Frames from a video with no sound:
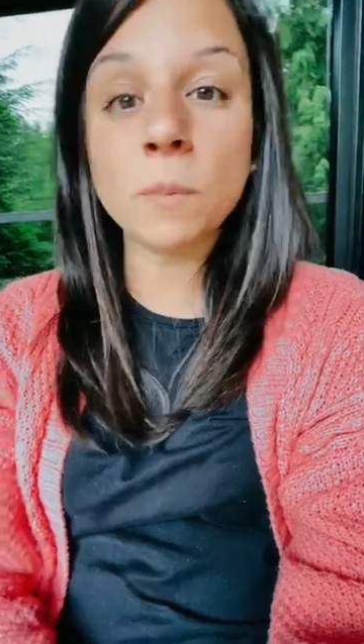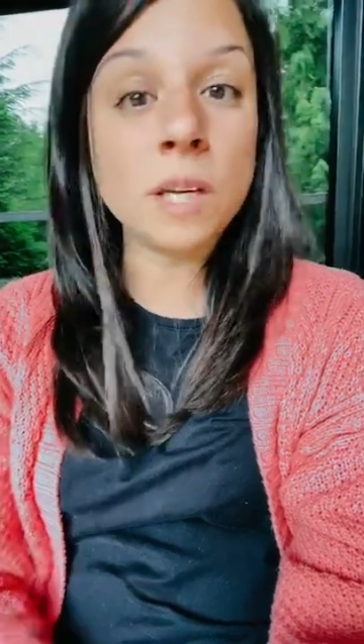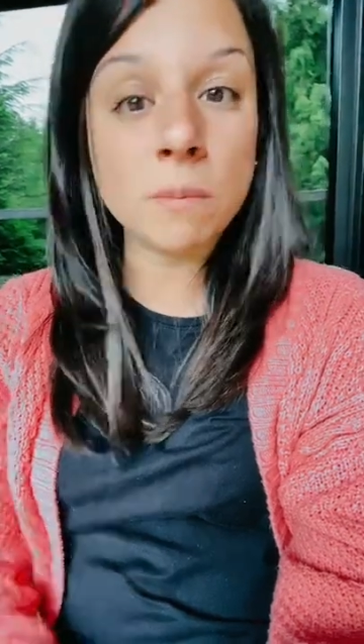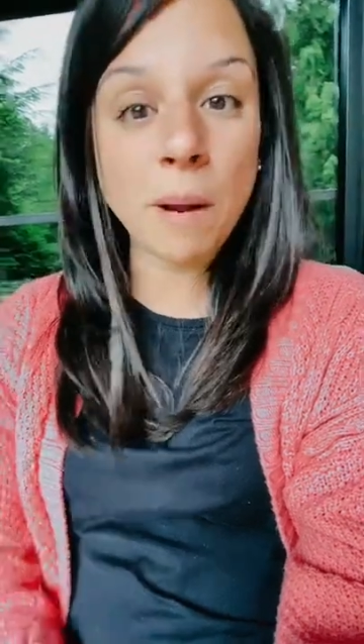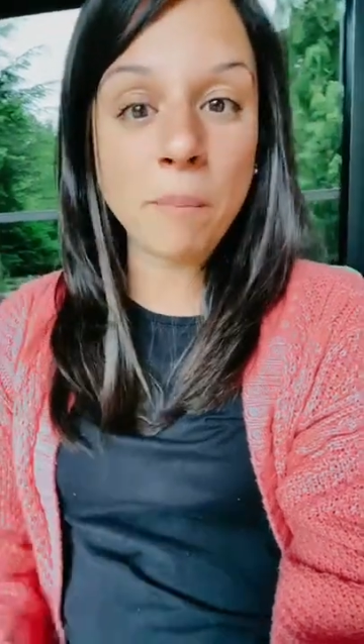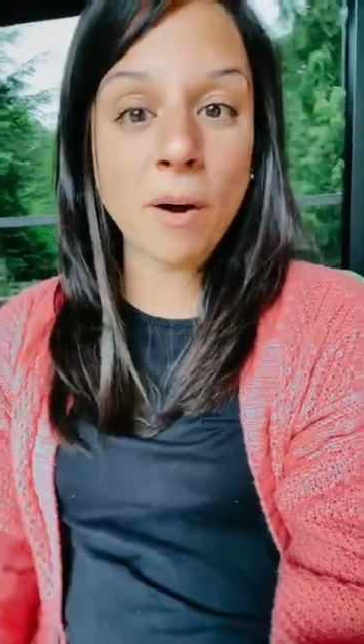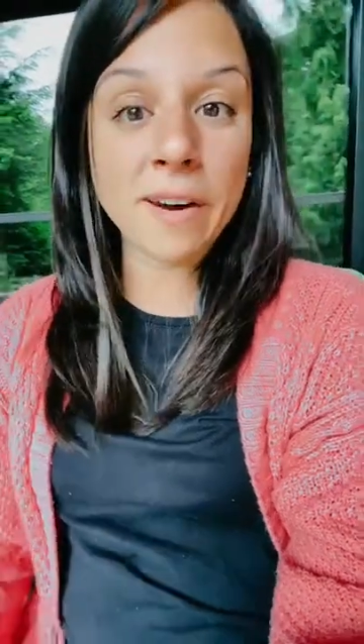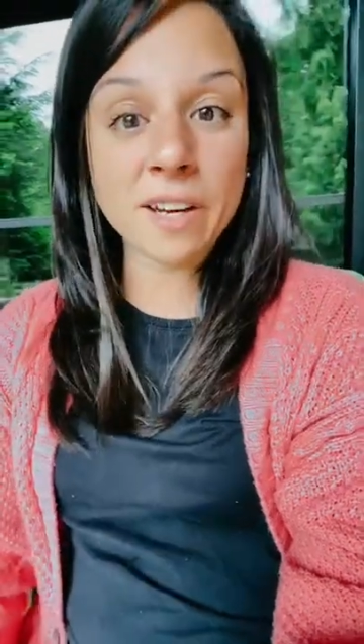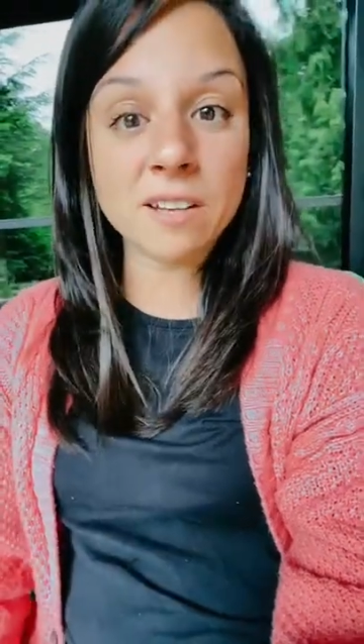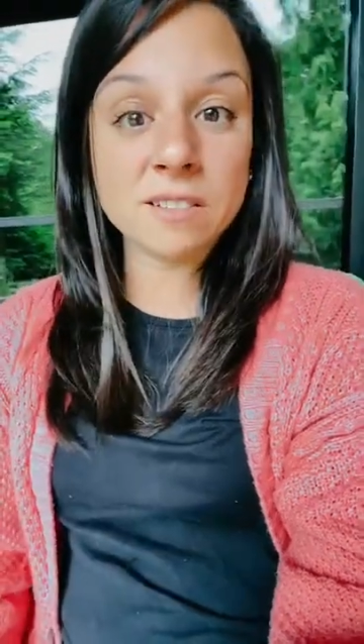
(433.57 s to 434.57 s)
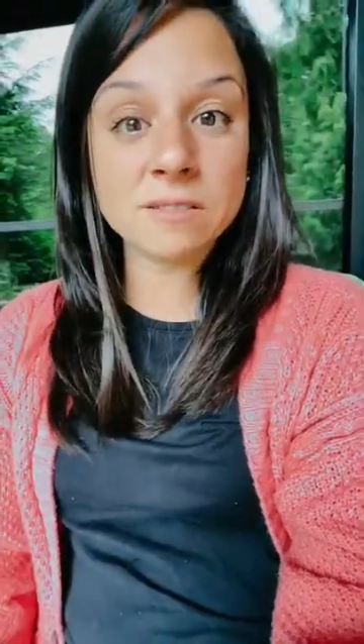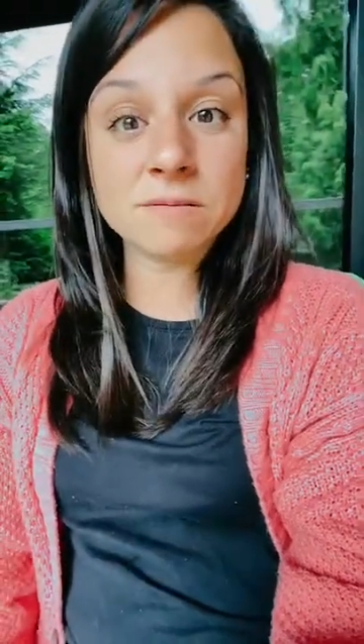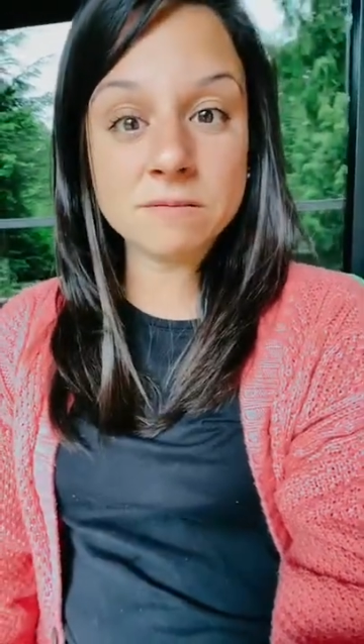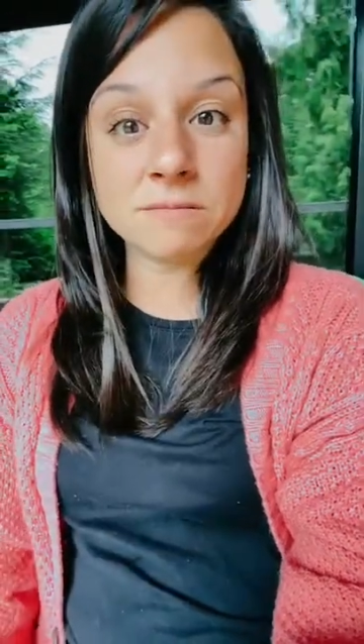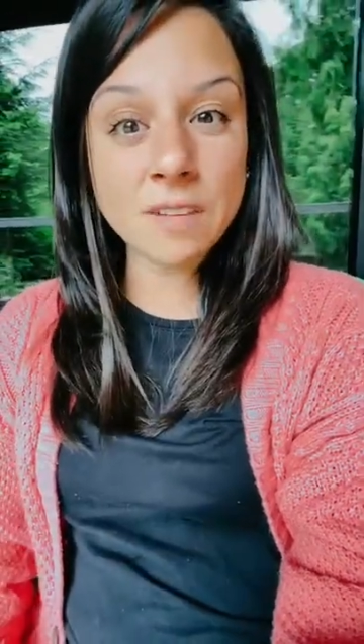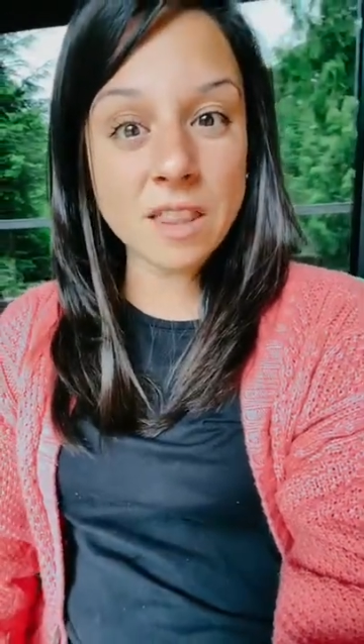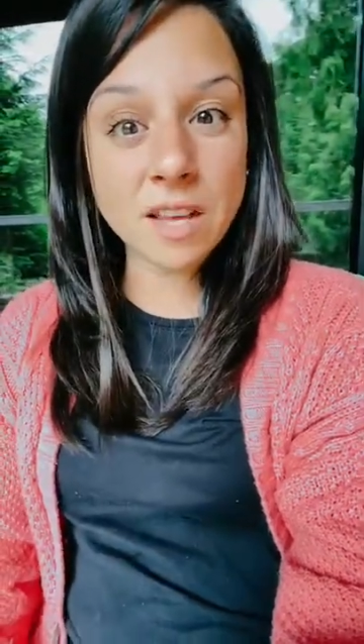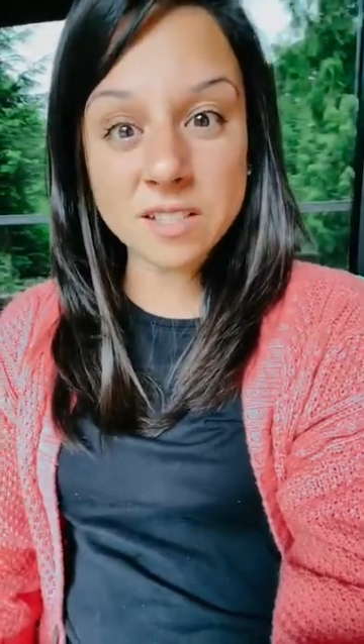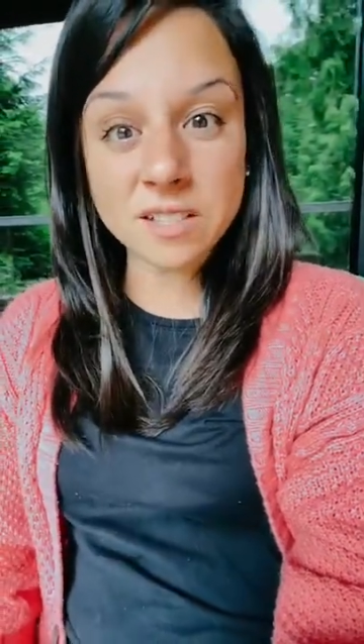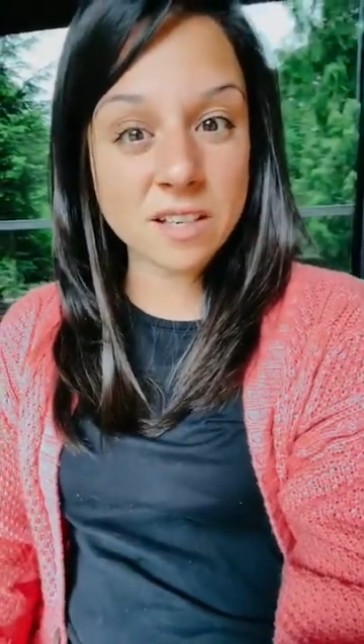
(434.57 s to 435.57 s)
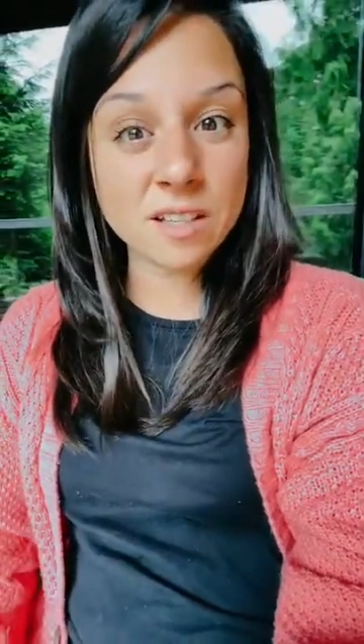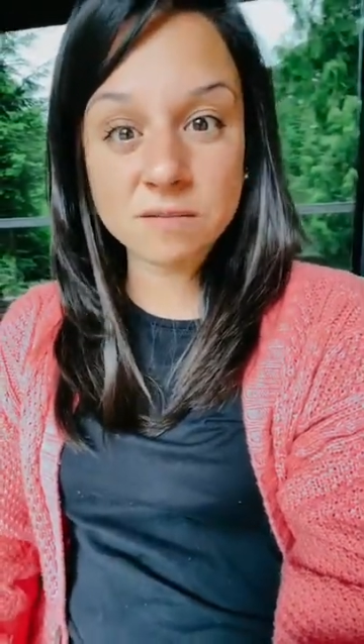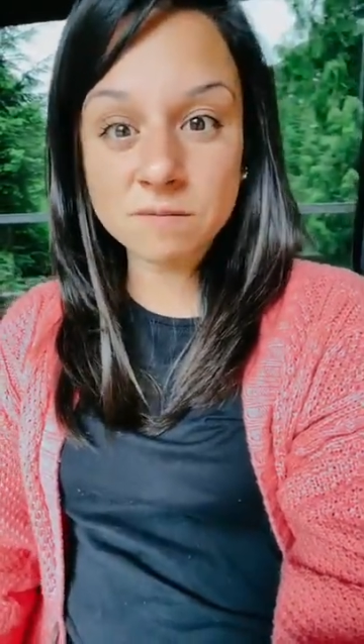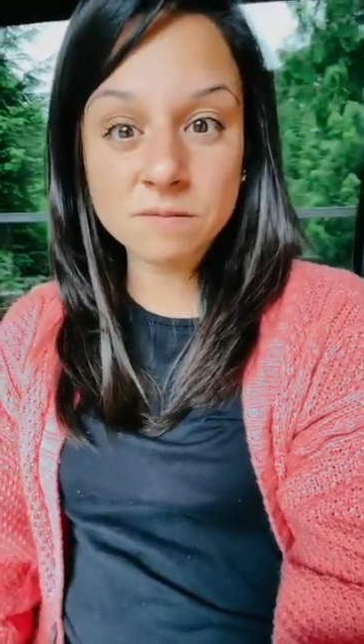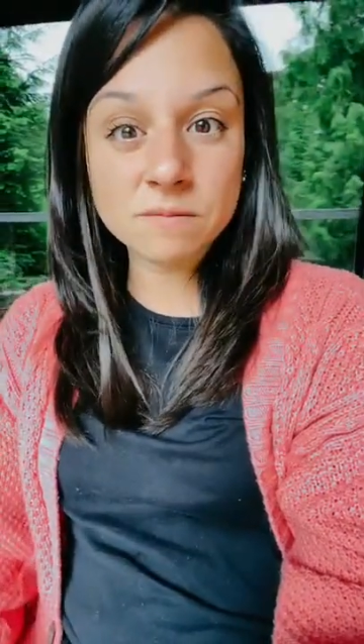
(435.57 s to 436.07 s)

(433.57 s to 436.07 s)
me and my body, and that's it.